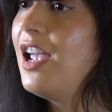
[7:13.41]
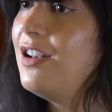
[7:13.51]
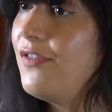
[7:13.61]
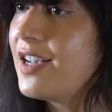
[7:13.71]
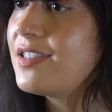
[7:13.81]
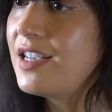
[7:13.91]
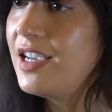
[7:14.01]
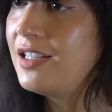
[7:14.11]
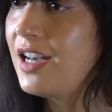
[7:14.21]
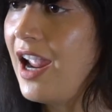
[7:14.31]
invest
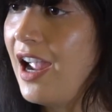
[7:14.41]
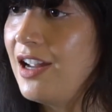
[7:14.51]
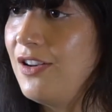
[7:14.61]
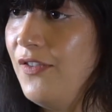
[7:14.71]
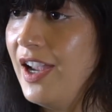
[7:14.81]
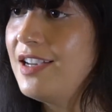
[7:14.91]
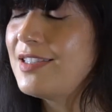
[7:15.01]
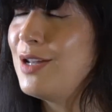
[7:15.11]
in and fix,